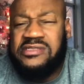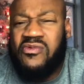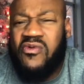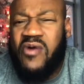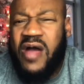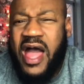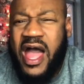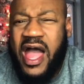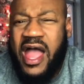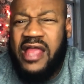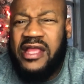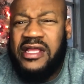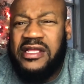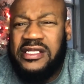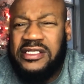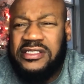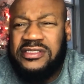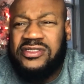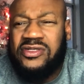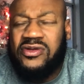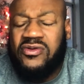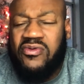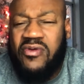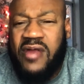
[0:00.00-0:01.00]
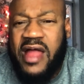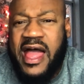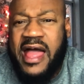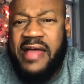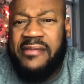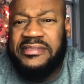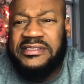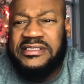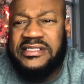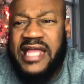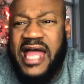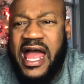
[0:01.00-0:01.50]
Why is the crime
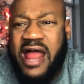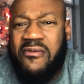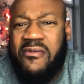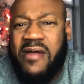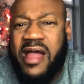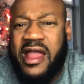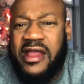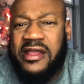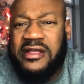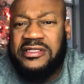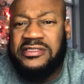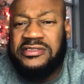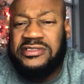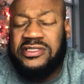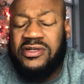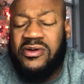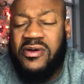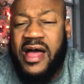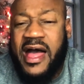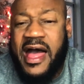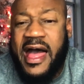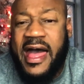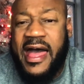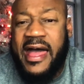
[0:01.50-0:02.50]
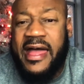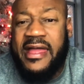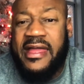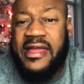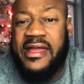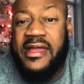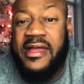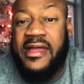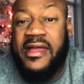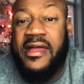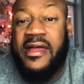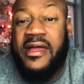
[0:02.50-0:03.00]
skyrocketing so high?
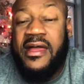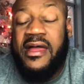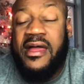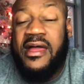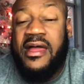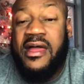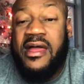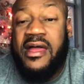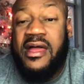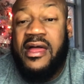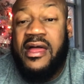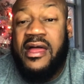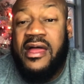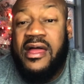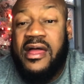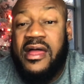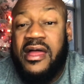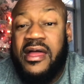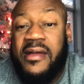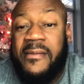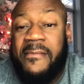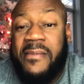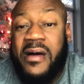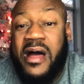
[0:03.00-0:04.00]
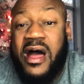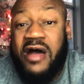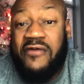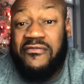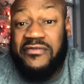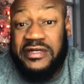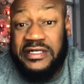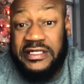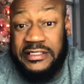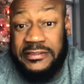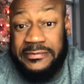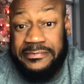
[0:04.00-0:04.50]

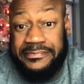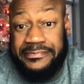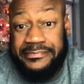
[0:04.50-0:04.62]
Poverty.